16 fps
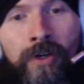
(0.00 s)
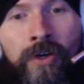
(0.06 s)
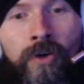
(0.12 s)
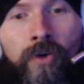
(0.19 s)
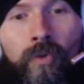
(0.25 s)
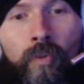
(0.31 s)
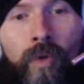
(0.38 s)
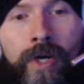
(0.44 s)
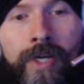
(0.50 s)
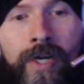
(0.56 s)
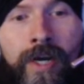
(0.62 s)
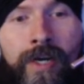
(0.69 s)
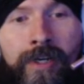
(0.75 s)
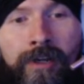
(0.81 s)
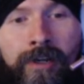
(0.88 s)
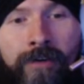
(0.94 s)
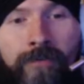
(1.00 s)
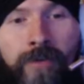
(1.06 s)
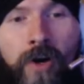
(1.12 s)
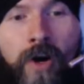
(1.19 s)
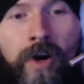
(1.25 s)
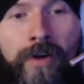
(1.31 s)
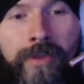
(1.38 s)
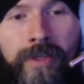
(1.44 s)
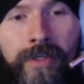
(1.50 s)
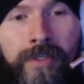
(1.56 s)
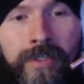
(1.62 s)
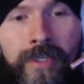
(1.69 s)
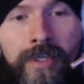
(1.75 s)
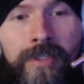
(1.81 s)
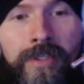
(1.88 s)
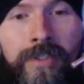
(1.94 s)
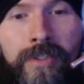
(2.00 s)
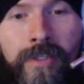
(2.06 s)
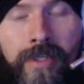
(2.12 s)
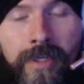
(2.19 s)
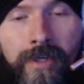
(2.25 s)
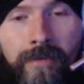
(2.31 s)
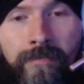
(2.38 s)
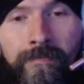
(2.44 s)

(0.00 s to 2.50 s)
what kind of authenticity